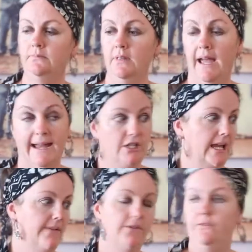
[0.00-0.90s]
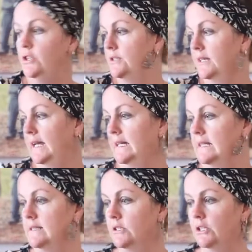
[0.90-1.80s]
I actually have a few
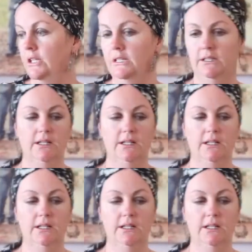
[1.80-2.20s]
zucchinis to do.